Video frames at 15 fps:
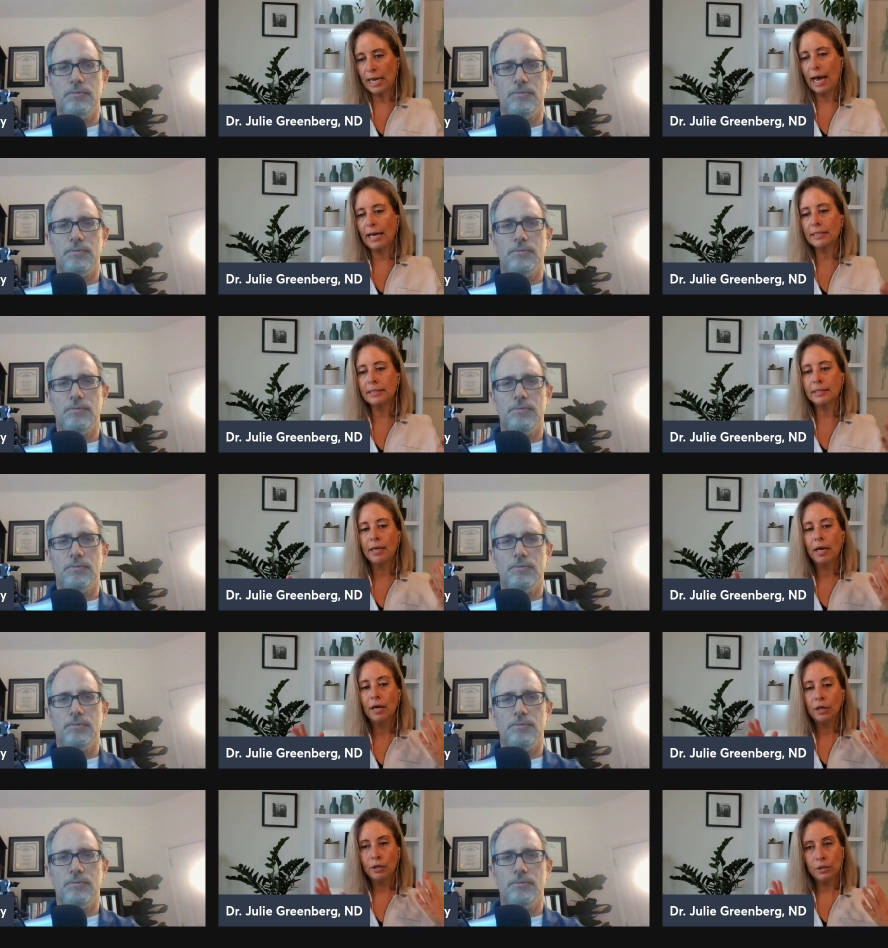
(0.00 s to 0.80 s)
Speaker 1: tests
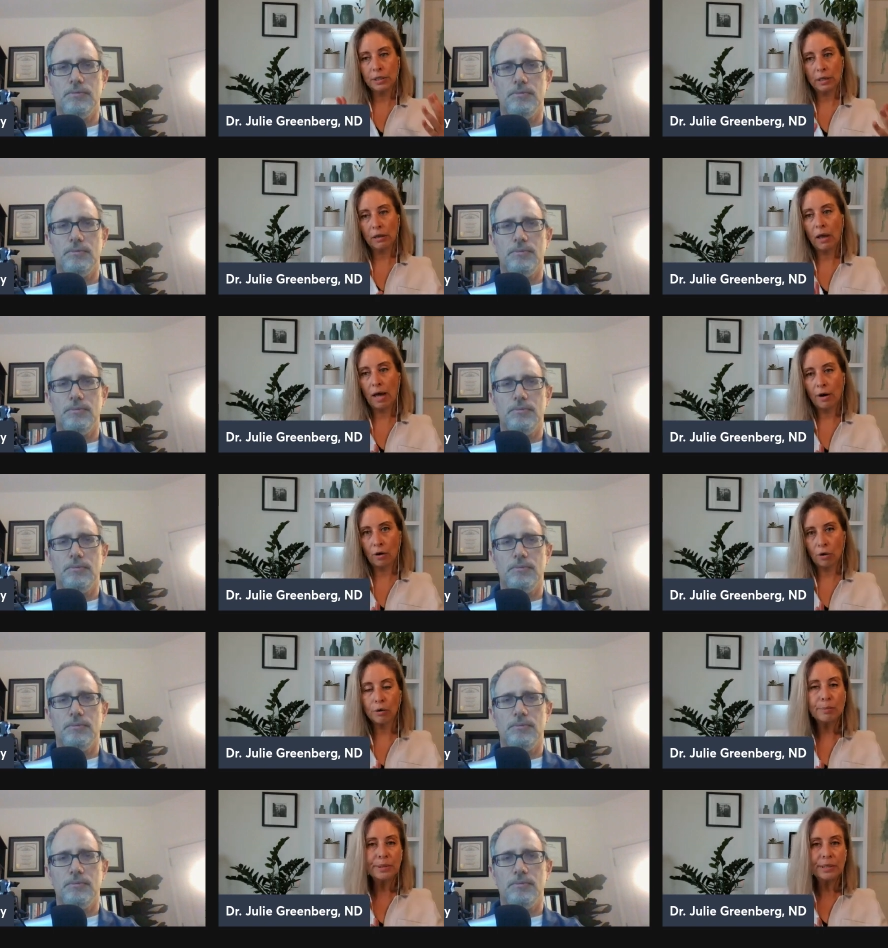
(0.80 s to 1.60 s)
using a lot of
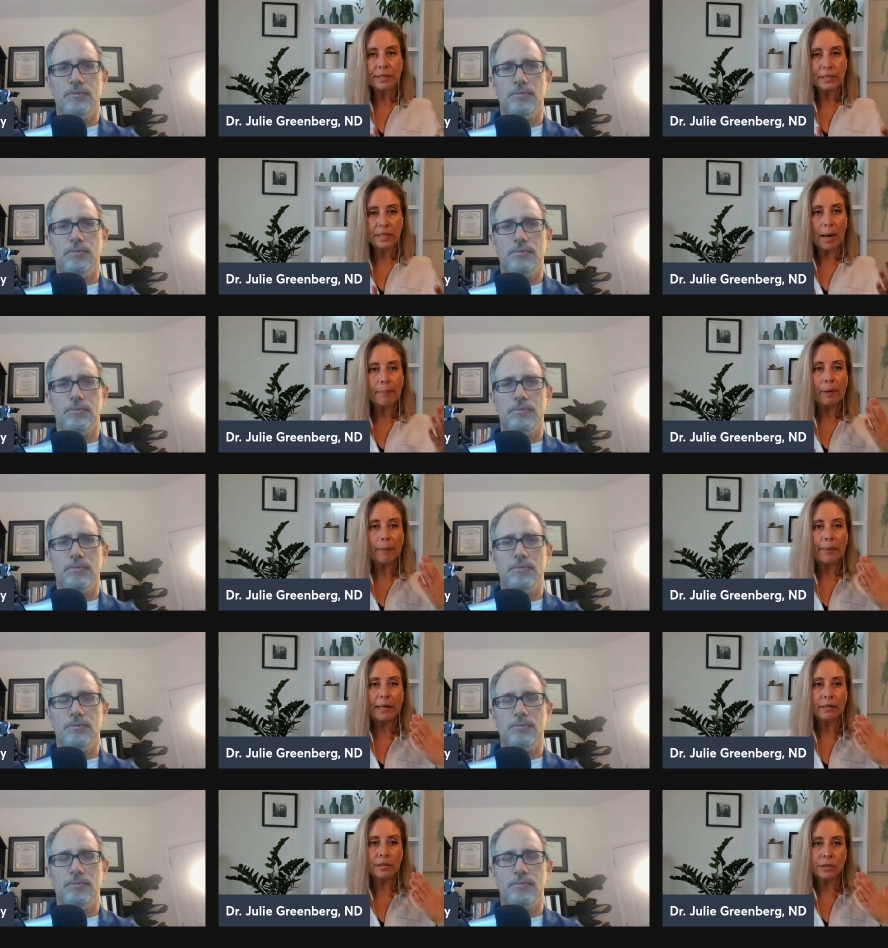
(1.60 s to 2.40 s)
herbs and
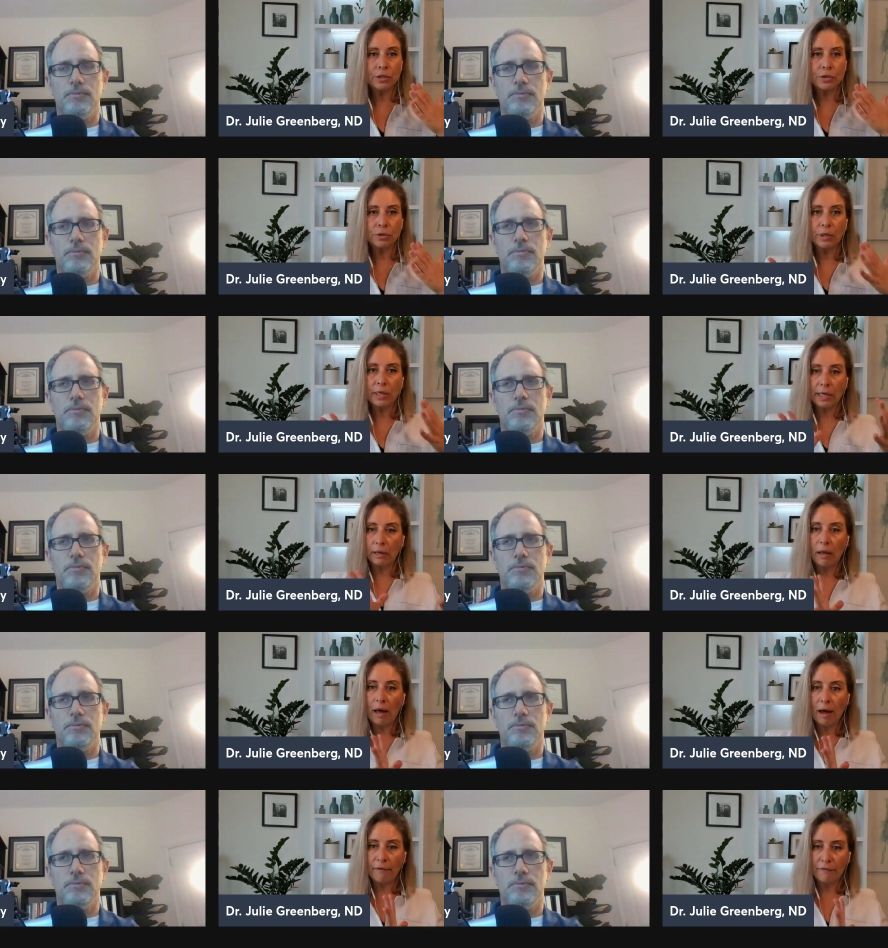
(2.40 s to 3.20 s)
supplements to
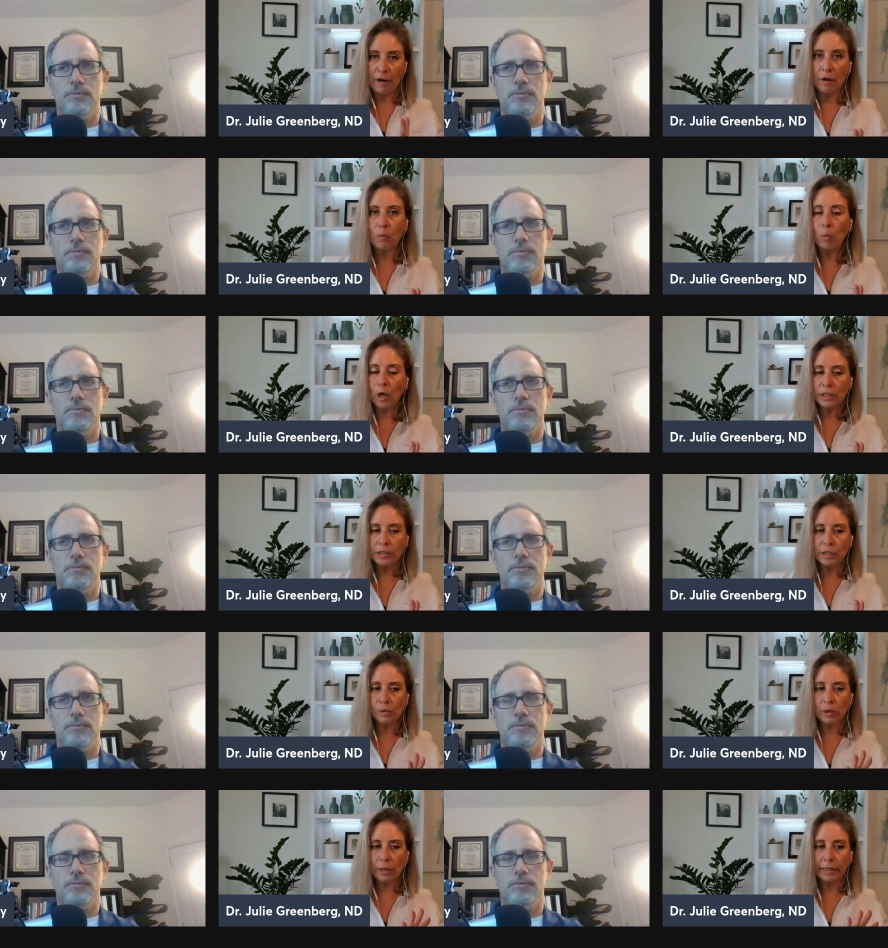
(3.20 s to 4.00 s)
kill off
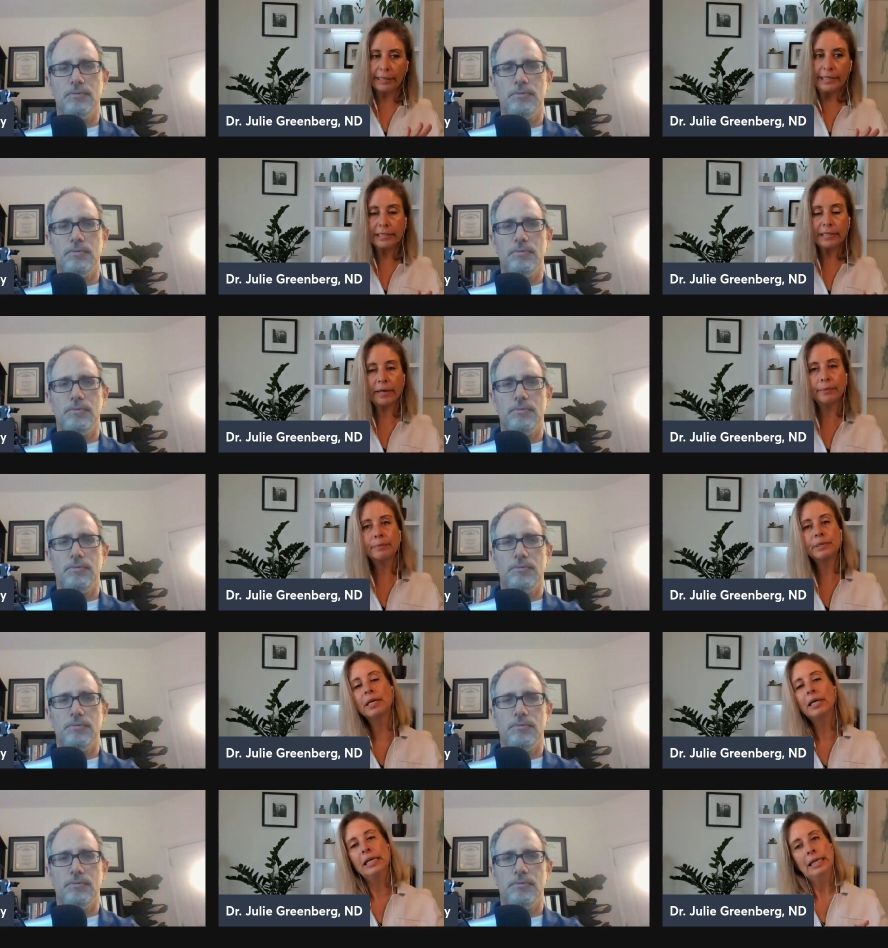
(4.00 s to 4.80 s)
unwanted
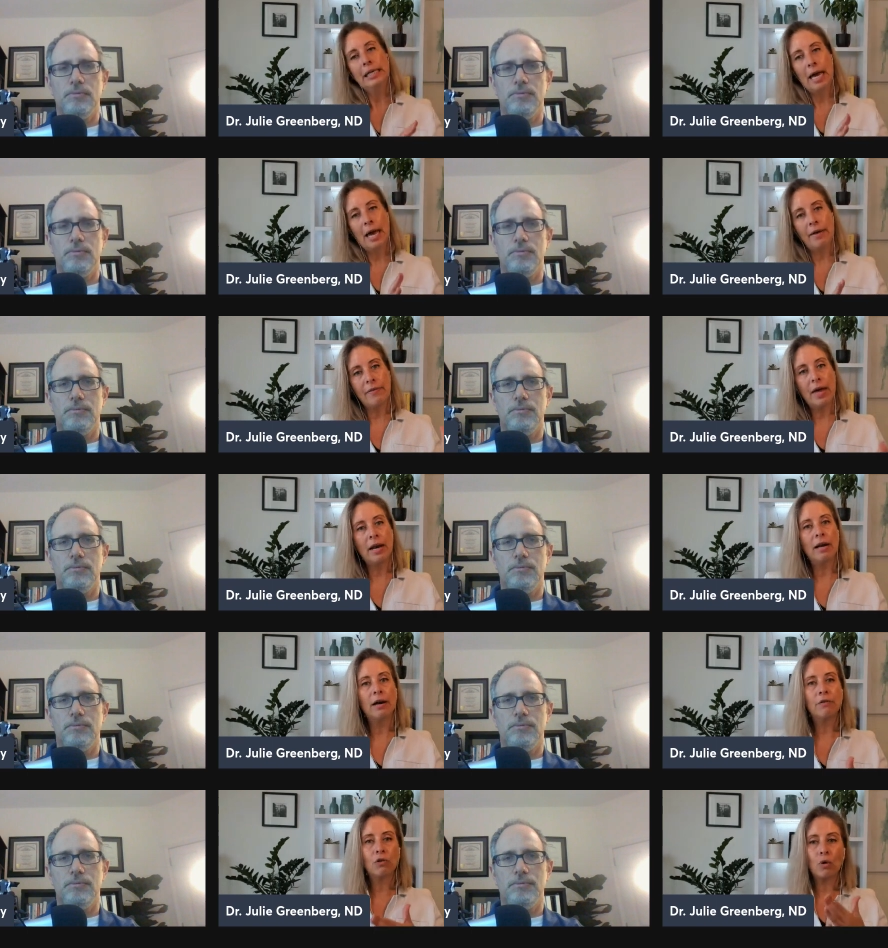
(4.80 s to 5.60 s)
organisms. And then,
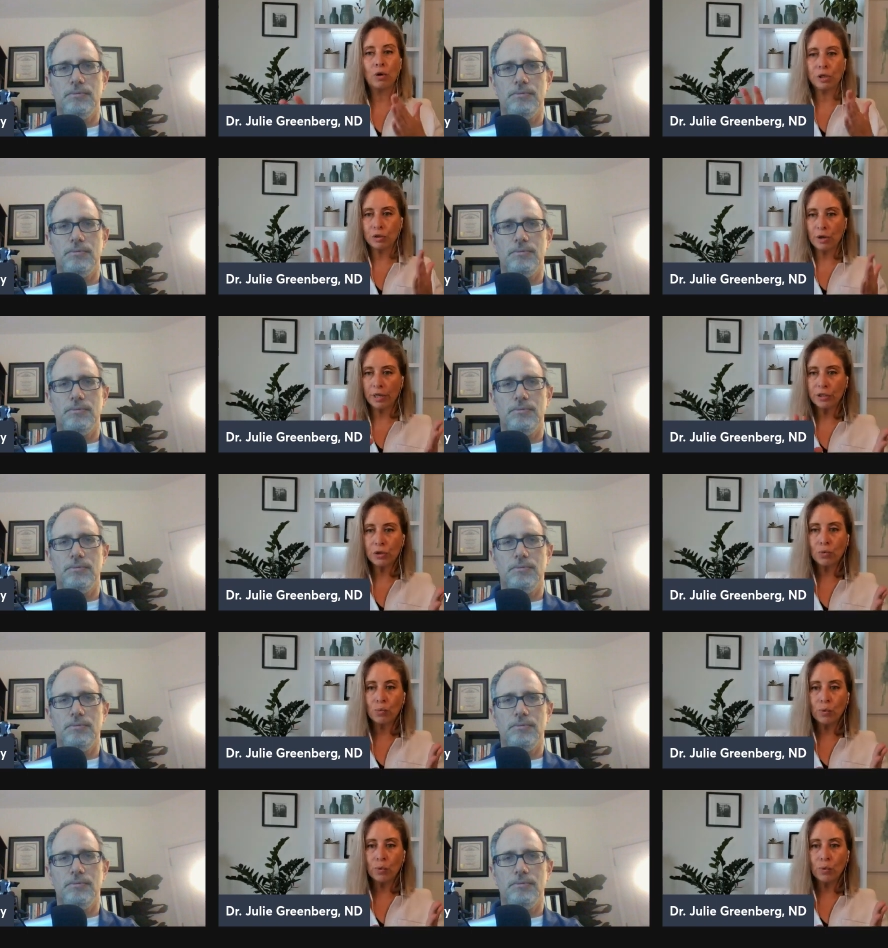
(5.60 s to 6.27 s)
of course, trying to